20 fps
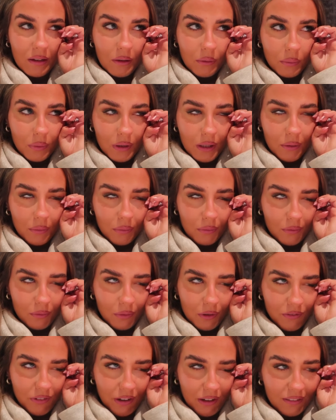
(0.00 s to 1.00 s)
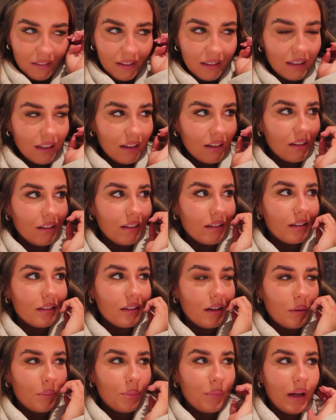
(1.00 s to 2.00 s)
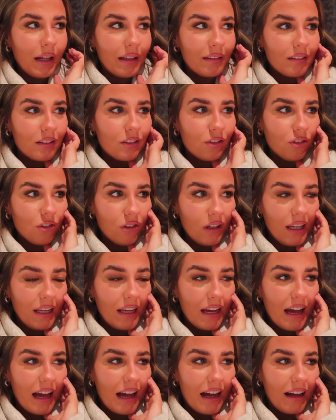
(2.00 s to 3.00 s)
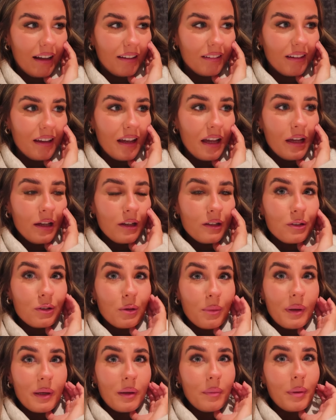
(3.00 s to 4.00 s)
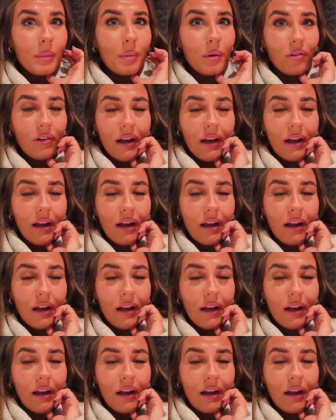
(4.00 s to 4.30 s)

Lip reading: we found the little umbrella street. And so many people